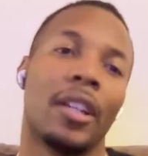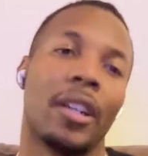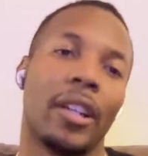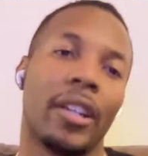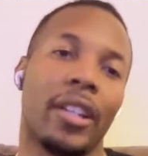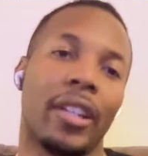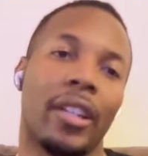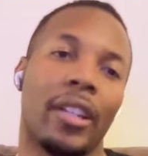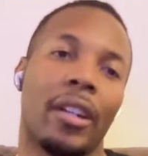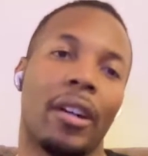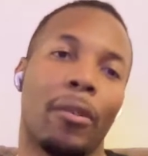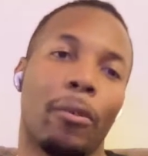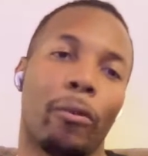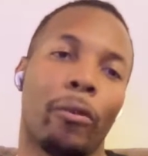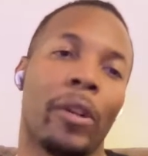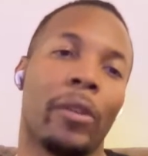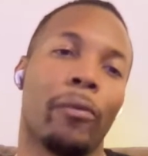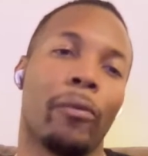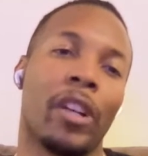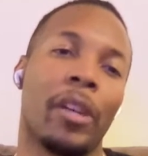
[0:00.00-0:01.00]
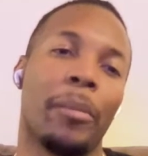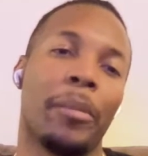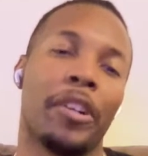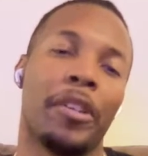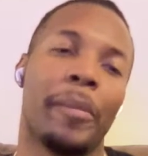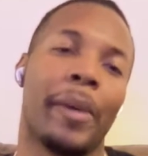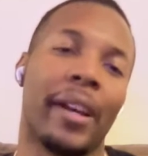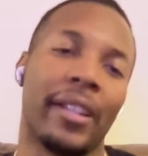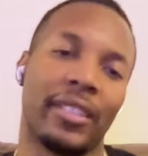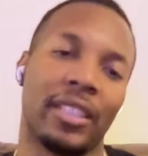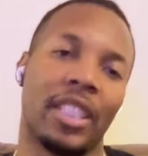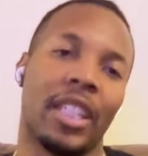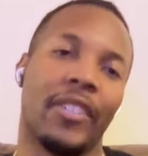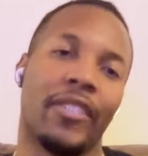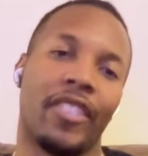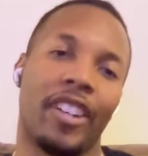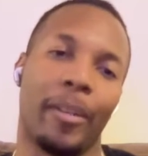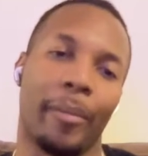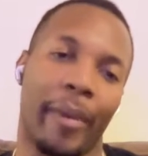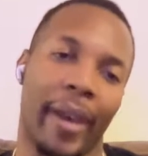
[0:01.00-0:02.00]
rebuild
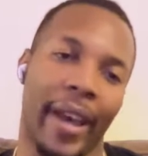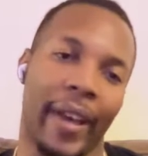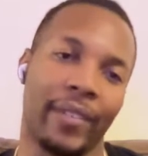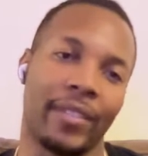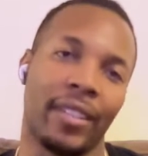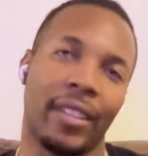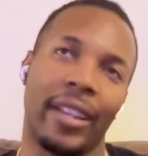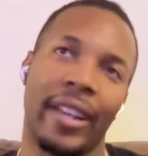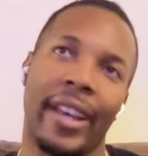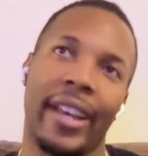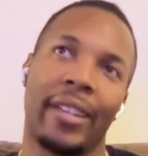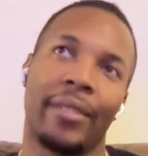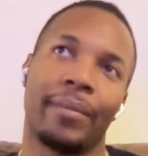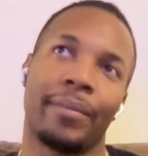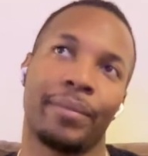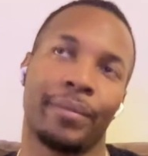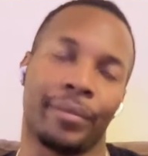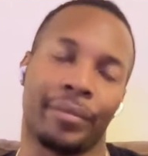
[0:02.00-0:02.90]
myself up after that.